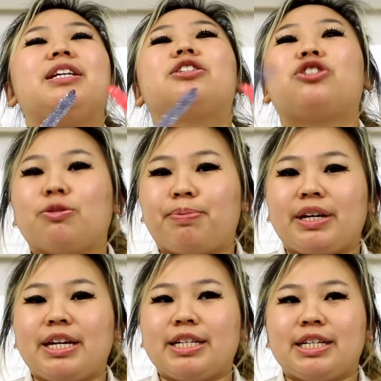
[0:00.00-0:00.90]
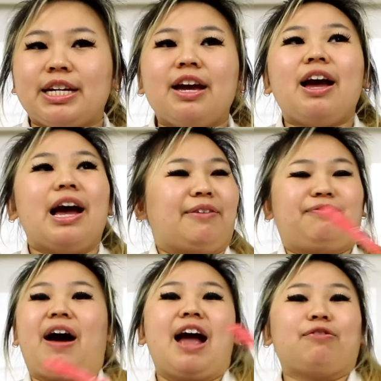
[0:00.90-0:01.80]
it's super easy and
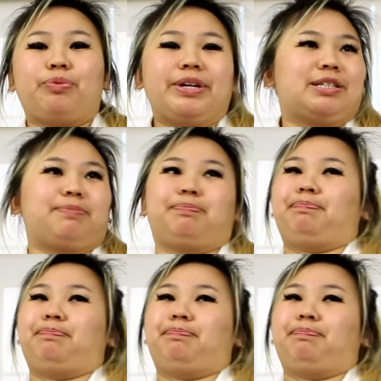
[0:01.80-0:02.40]
5 weeks